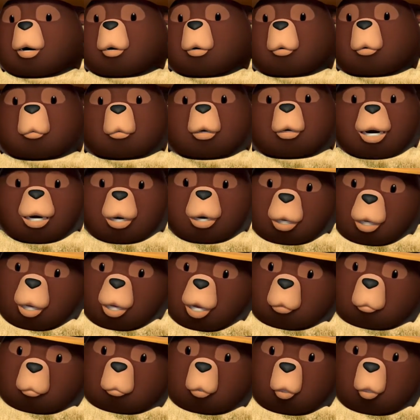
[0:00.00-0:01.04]
But there's a
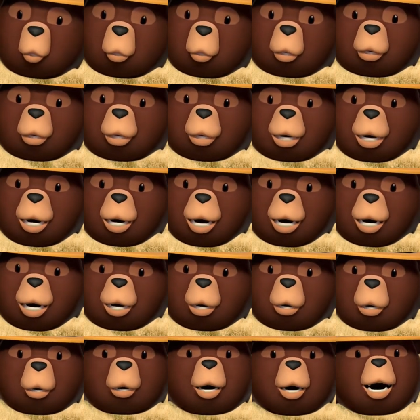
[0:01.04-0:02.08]
lot more to
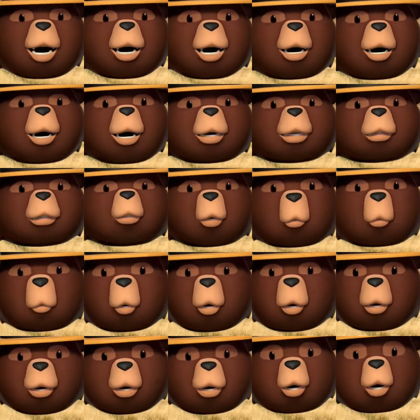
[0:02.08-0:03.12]
say. Like, if you
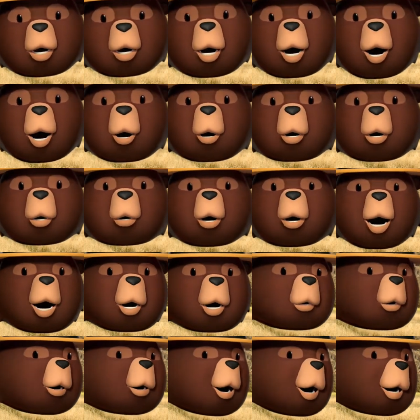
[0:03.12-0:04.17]
park your car
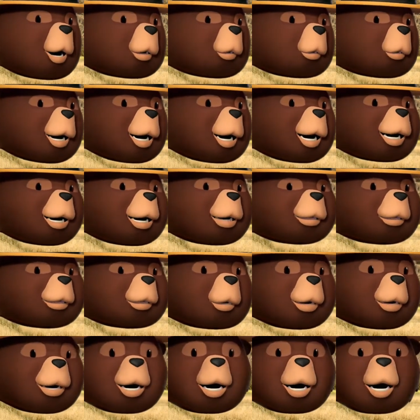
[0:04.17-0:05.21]
on tall, dry
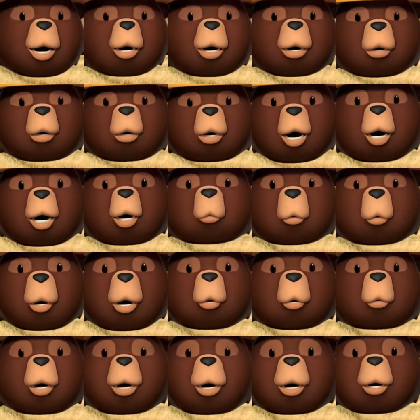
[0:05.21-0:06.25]
grass, the hot
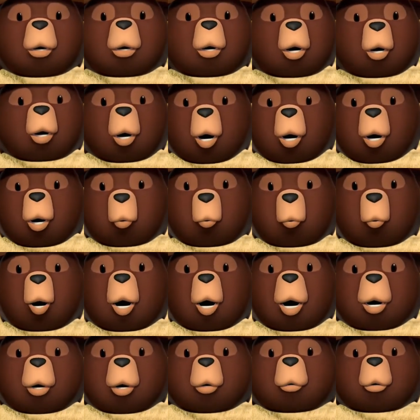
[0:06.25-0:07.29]
exhaust pipe can
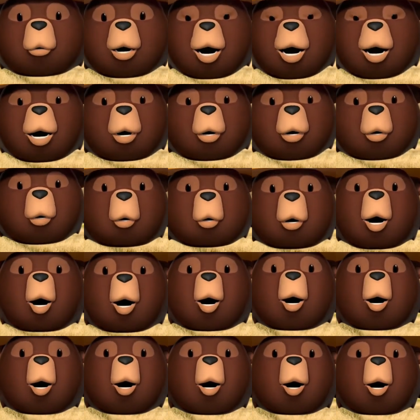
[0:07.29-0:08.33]
start a
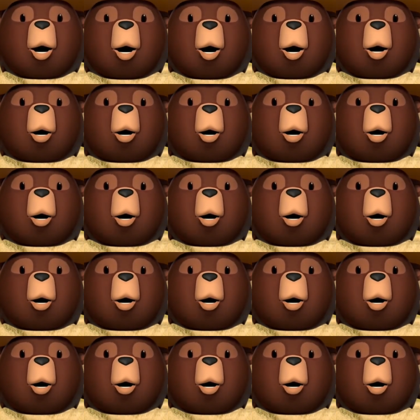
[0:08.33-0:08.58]
wildfire.